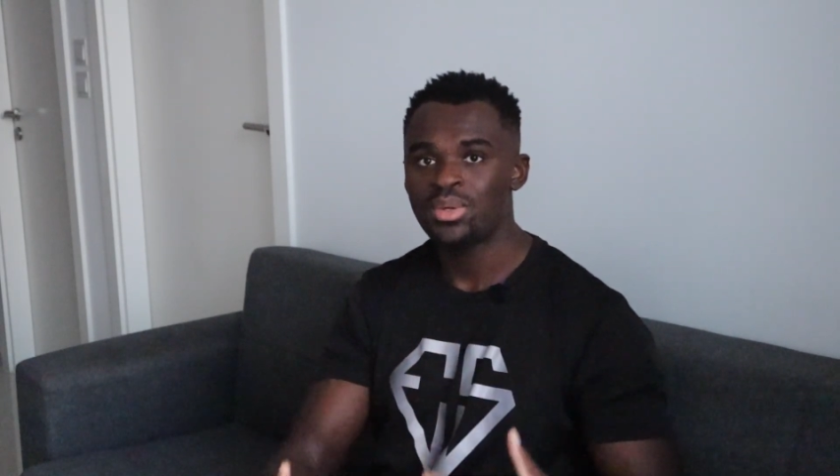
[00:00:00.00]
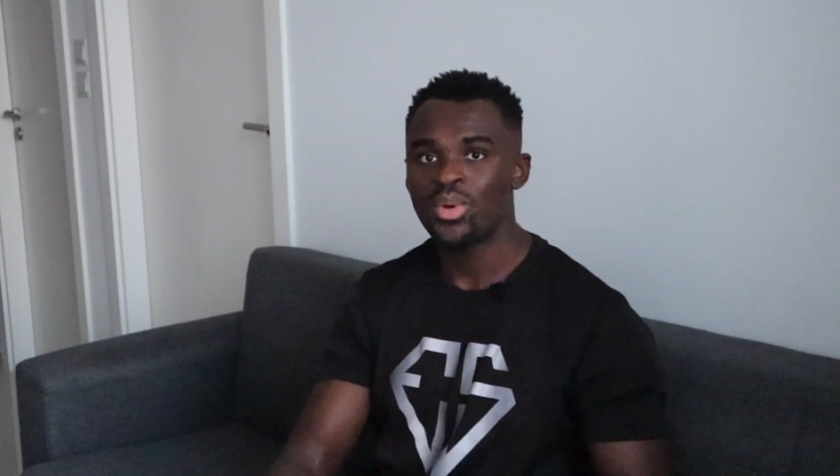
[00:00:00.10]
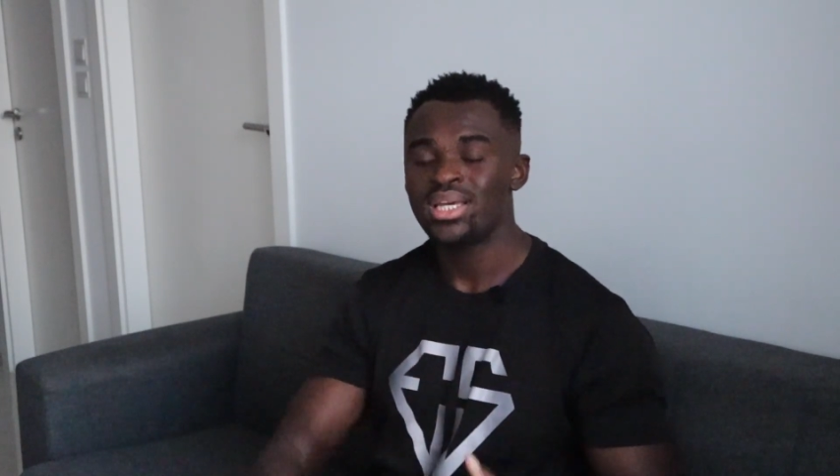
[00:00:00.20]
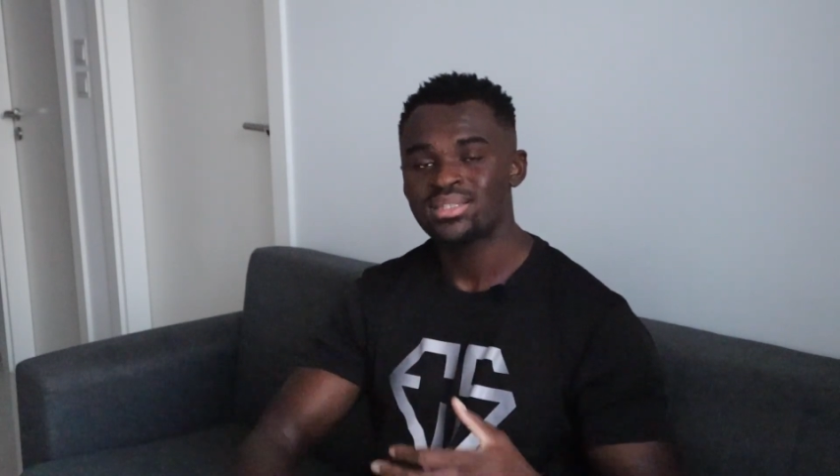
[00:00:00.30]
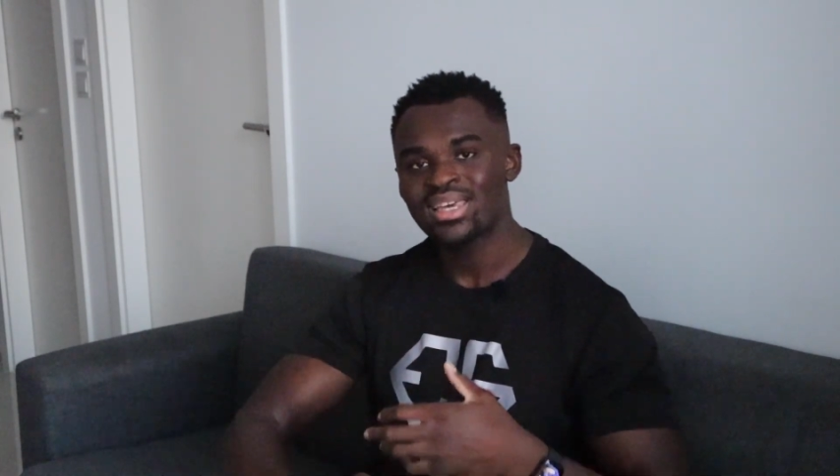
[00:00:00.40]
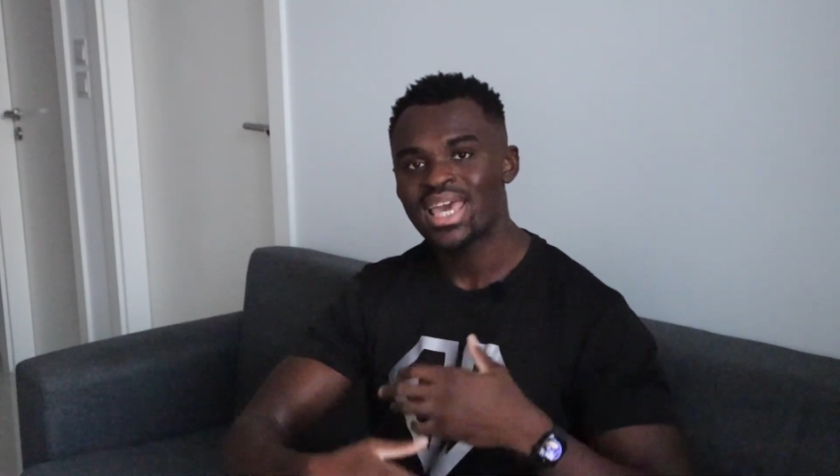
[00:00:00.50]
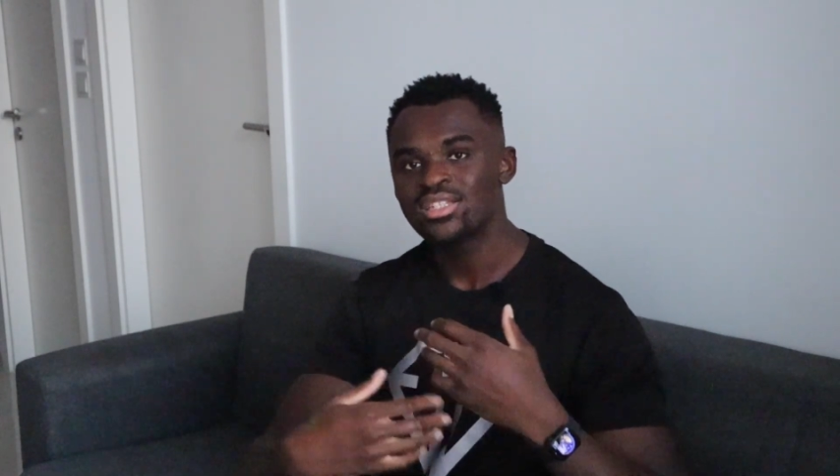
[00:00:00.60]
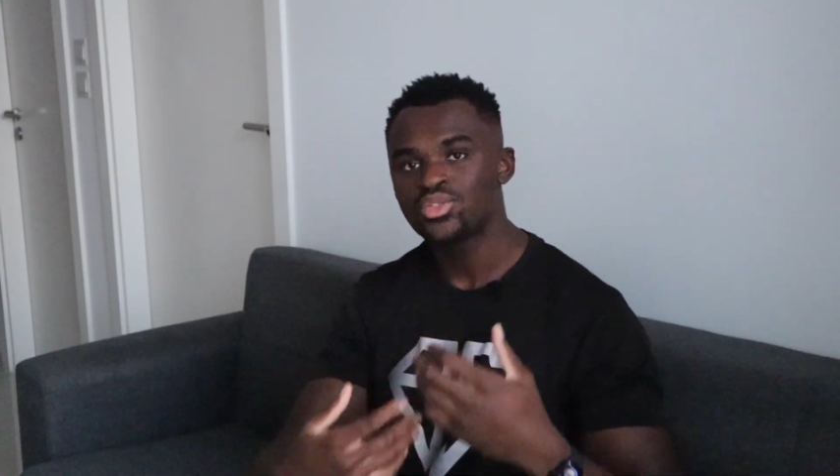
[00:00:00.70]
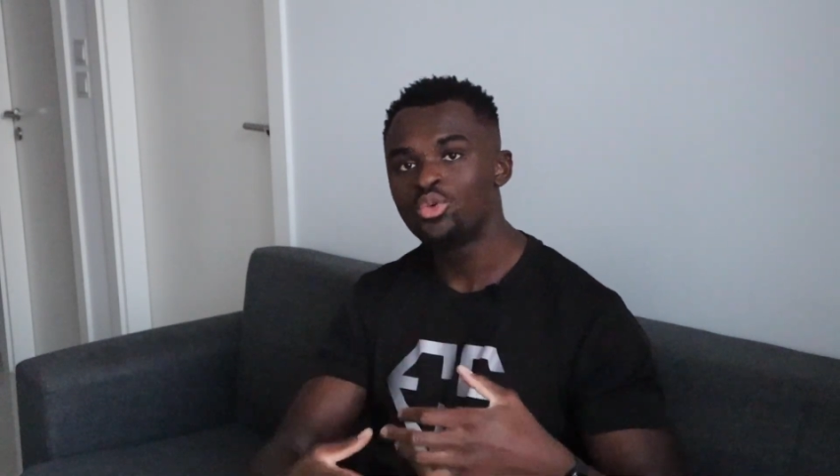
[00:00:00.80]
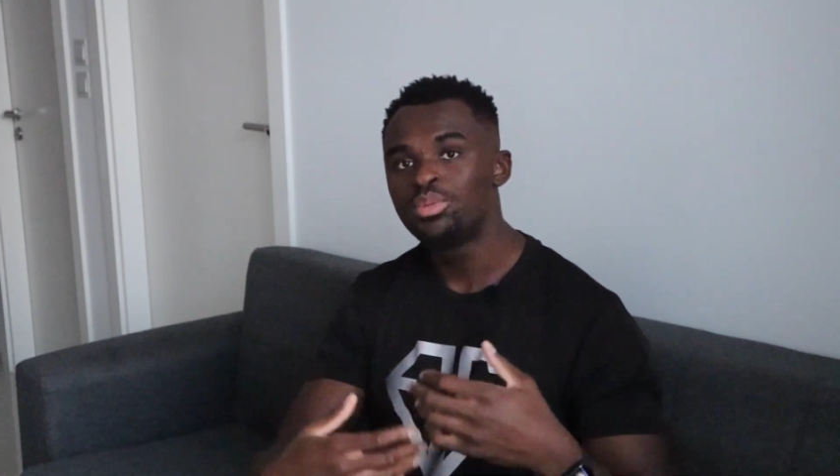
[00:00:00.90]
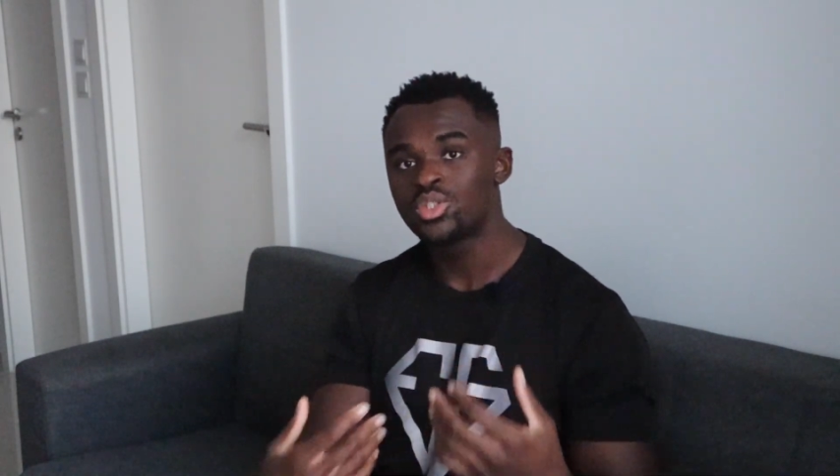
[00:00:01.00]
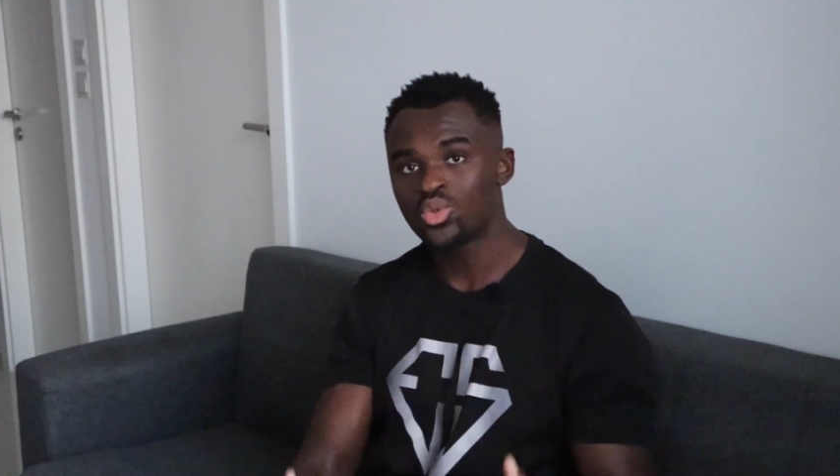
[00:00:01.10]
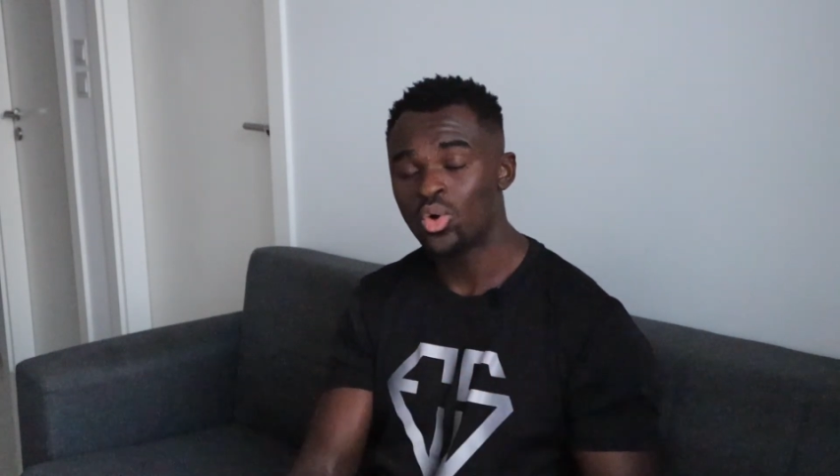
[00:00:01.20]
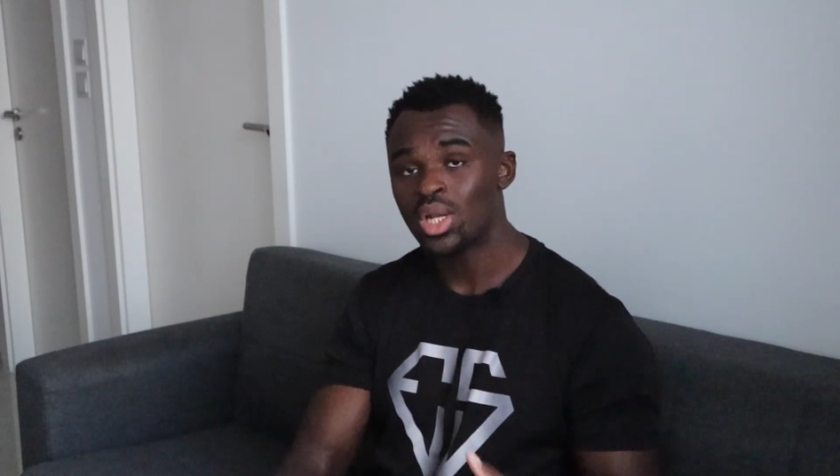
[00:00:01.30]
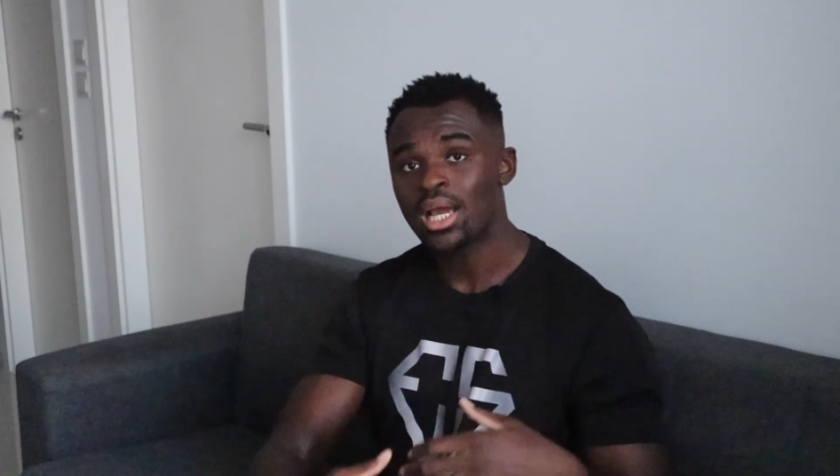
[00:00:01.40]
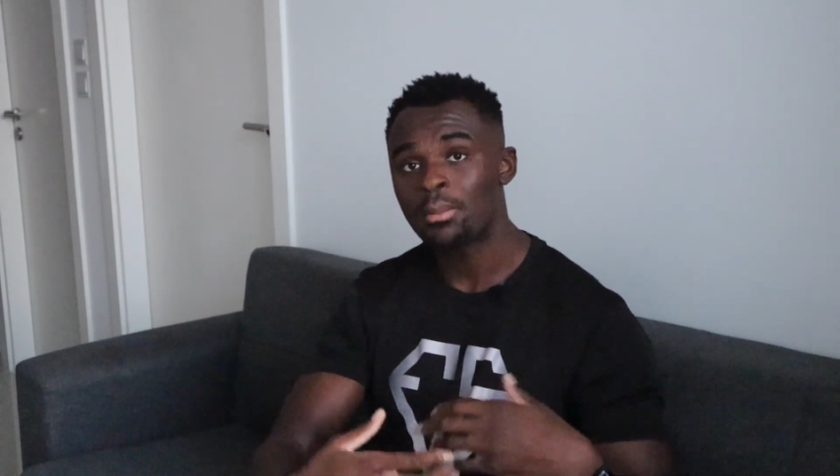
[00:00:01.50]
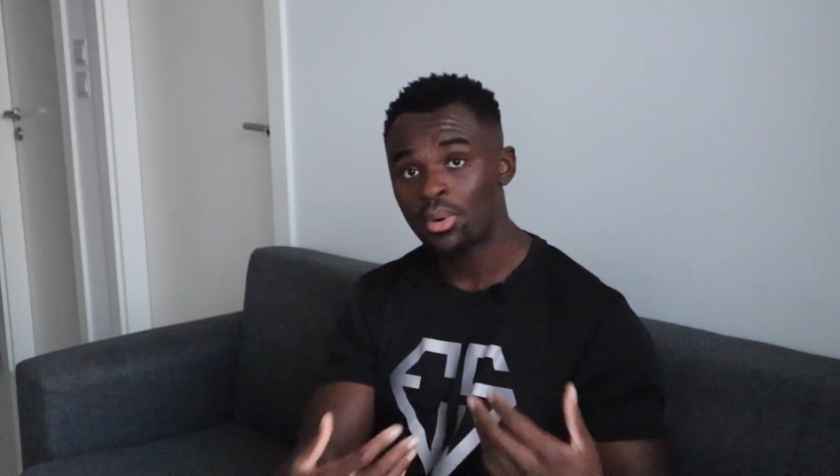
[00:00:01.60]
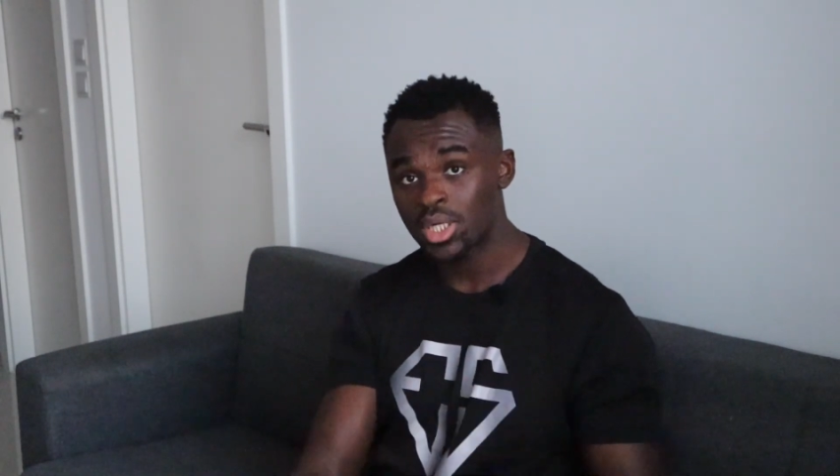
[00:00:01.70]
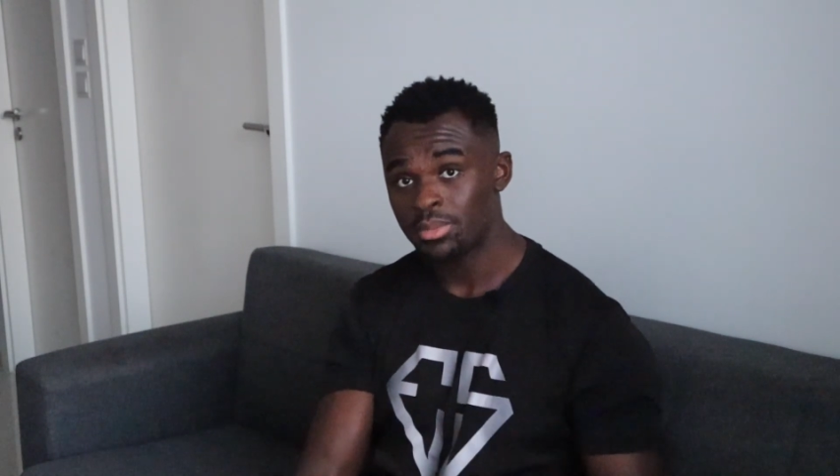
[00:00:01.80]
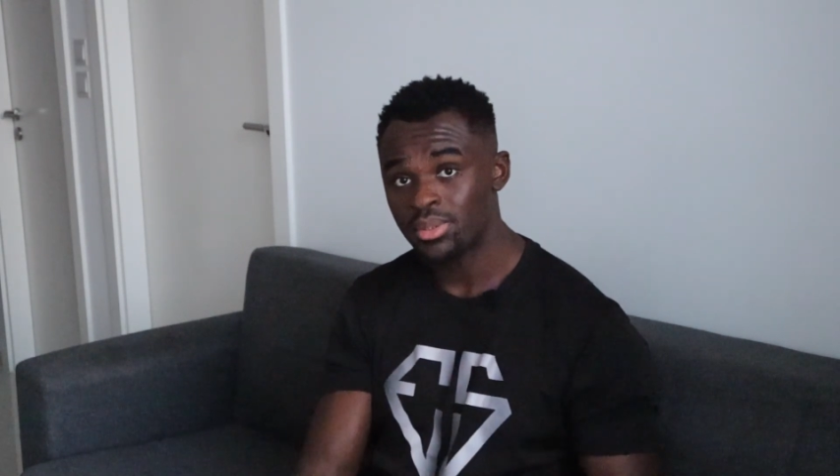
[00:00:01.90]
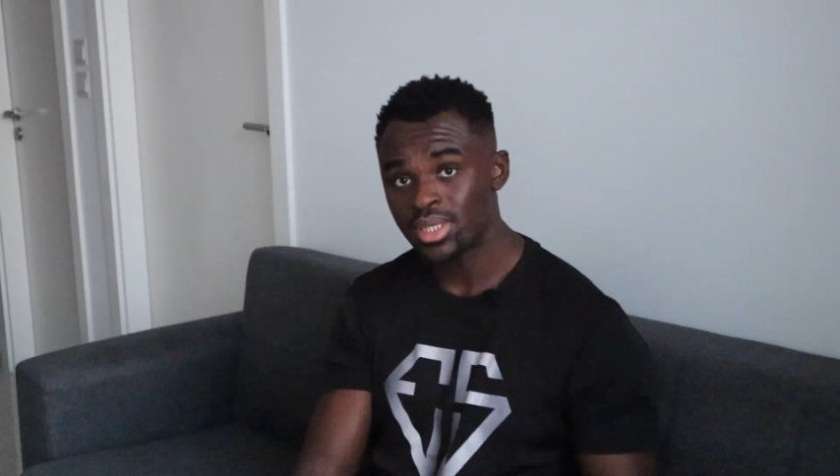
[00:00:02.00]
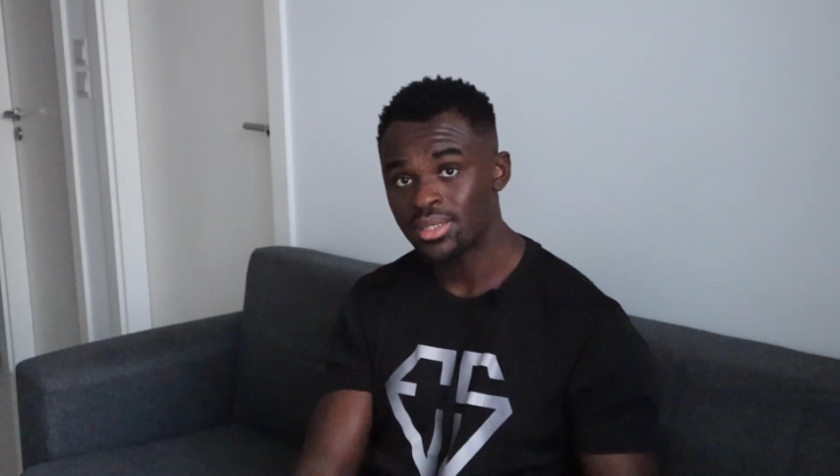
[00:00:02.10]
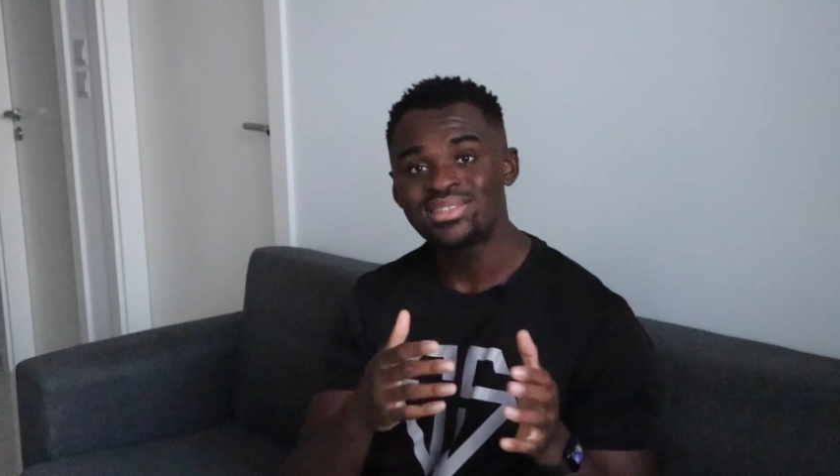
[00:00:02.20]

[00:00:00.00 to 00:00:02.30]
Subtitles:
weights and get super sore like a bodybuilder.